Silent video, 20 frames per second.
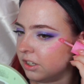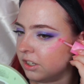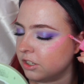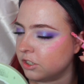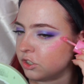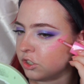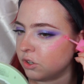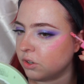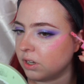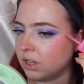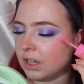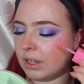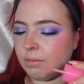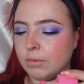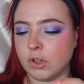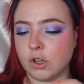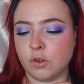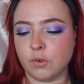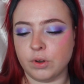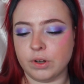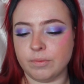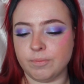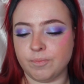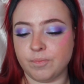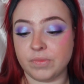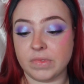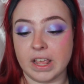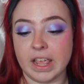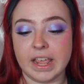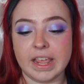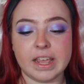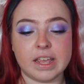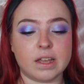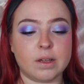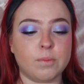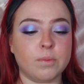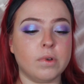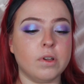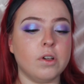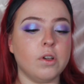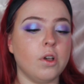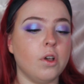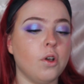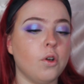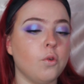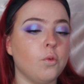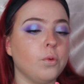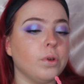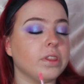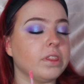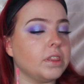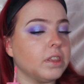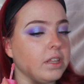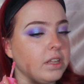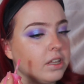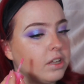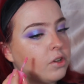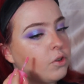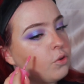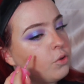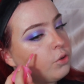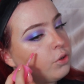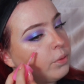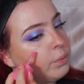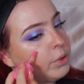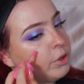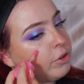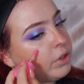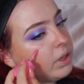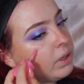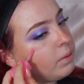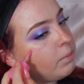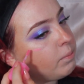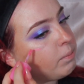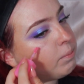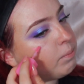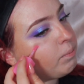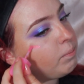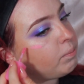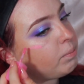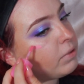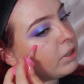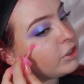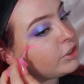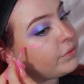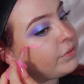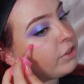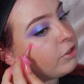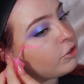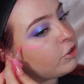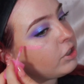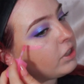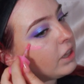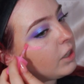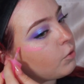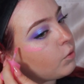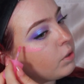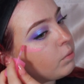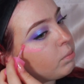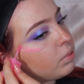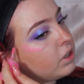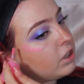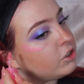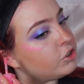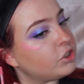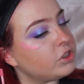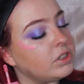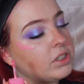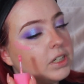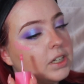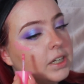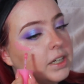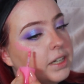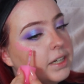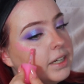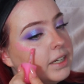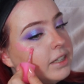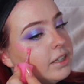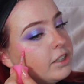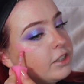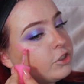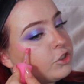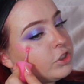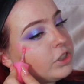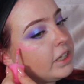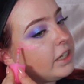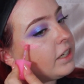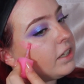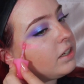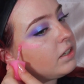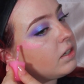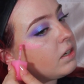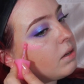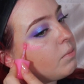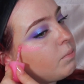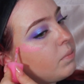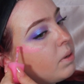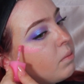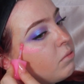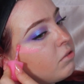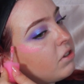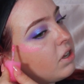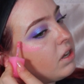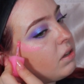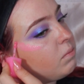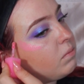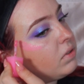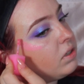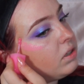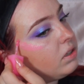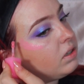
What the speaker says: So I'm going ham with the Huda Beauty Blush Filter Liquid Blush in the shade Bubblegum.